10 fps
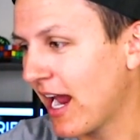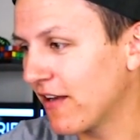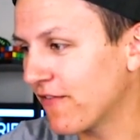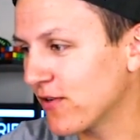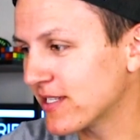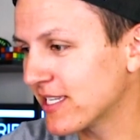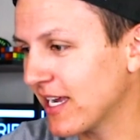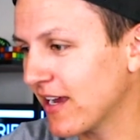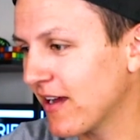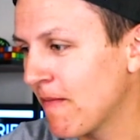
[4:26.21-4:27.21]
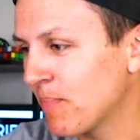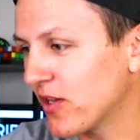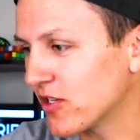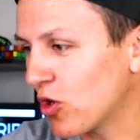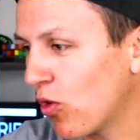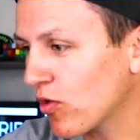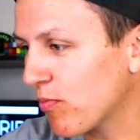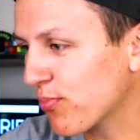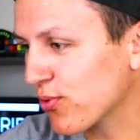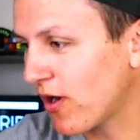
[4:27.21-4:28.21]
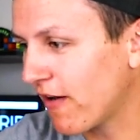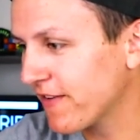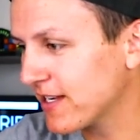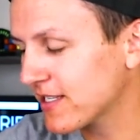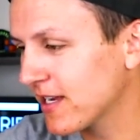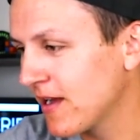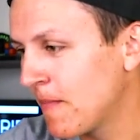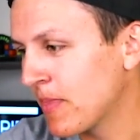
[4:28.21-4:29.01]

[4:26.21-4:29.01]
And if you see the total profit